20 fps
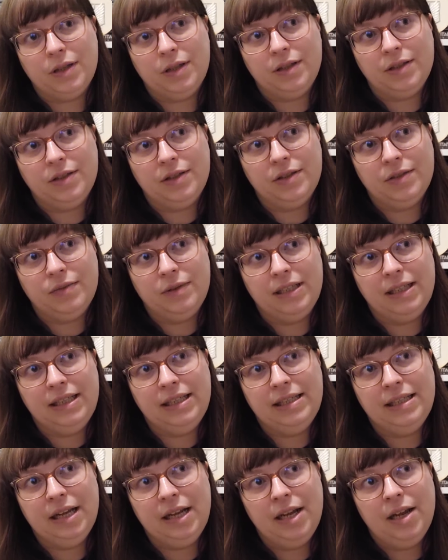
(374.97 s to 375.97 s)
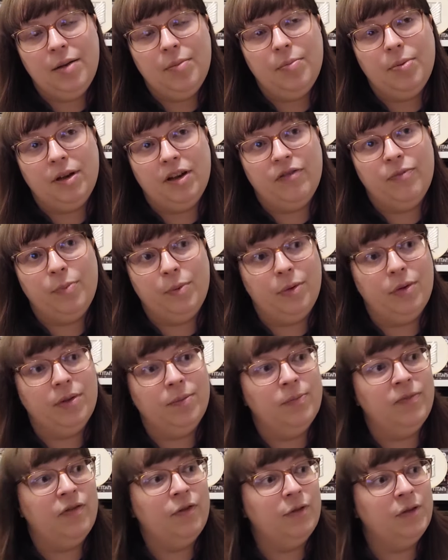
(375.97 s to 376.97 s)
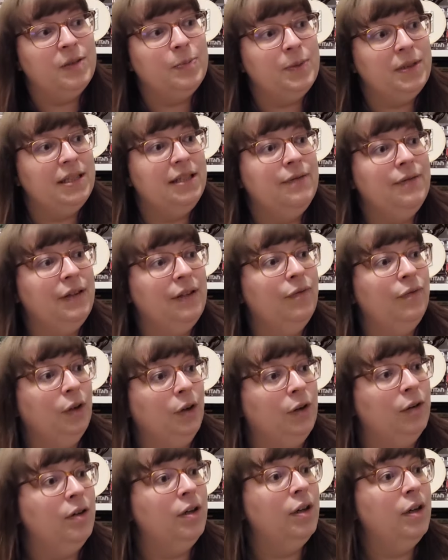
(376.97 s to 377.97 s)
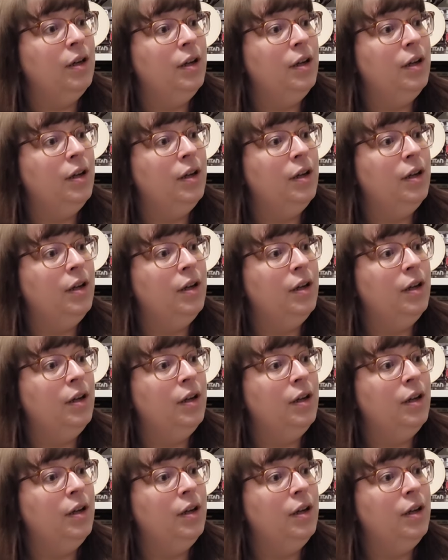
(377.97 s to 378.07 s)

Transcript: like to read, but I've bought them for a specific vlog.